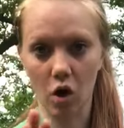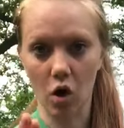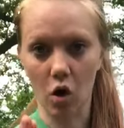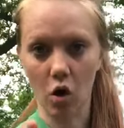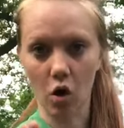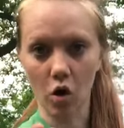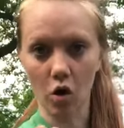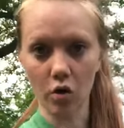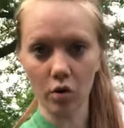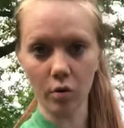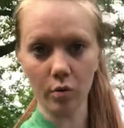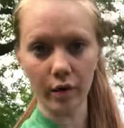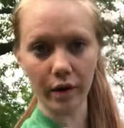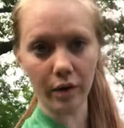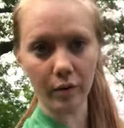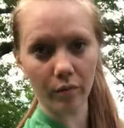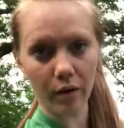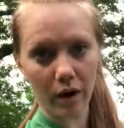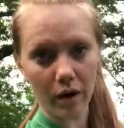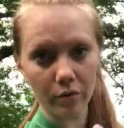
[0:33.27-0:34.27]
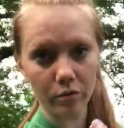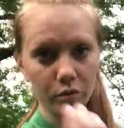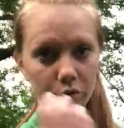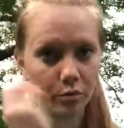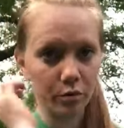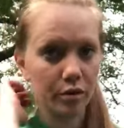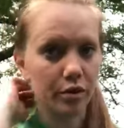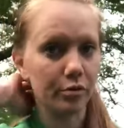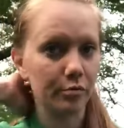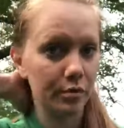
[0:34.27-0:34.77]
all the way around,
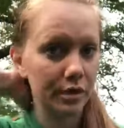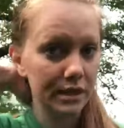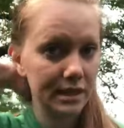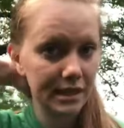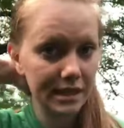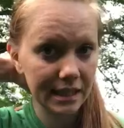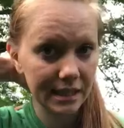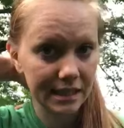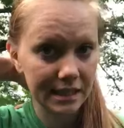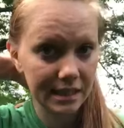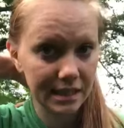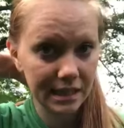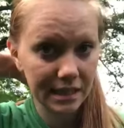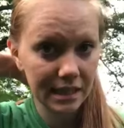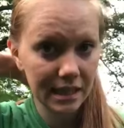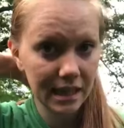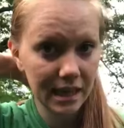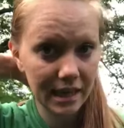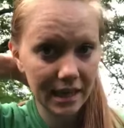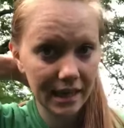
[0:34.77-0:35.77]
do a 360,